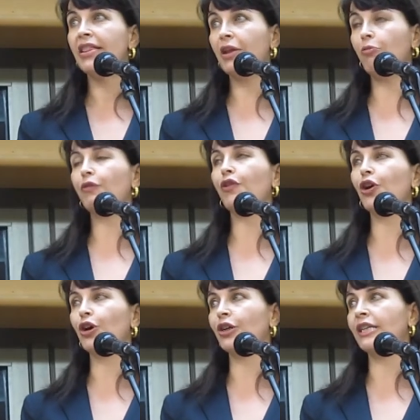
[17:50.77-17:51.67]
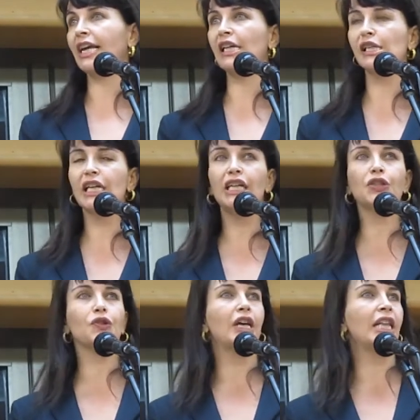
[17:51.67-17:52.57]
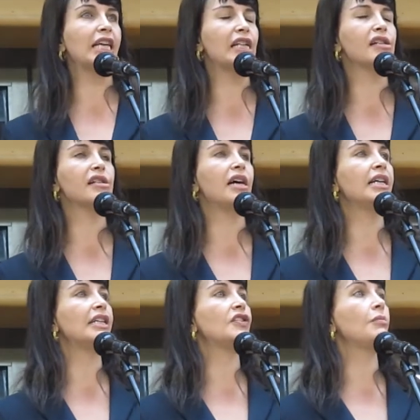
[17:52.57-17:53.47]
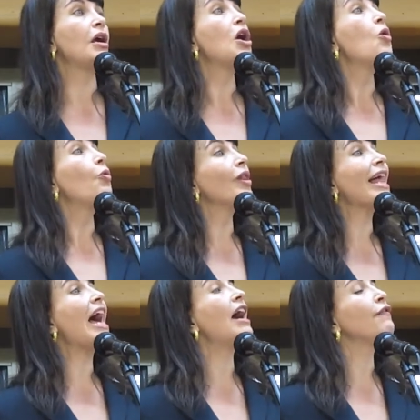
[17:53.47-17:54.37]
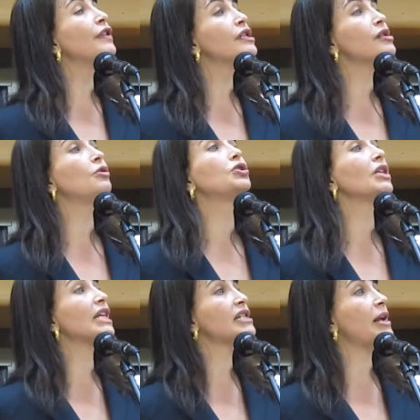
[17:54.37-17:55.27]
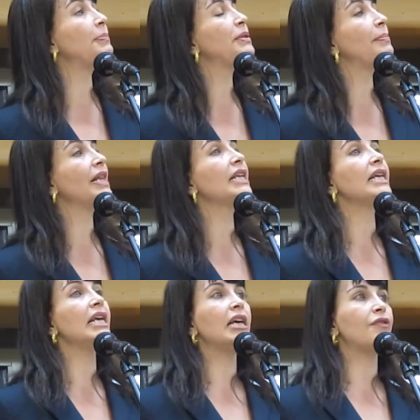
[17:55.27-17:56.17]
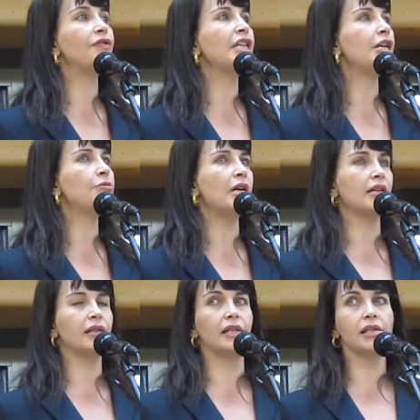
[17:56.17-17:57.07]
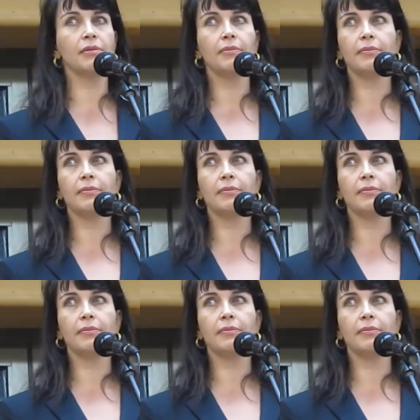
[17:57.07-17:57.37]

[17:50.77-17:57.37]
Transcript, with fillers: that we've heard against Israel, against Zionism, will have the social acceptability of neo Nazis.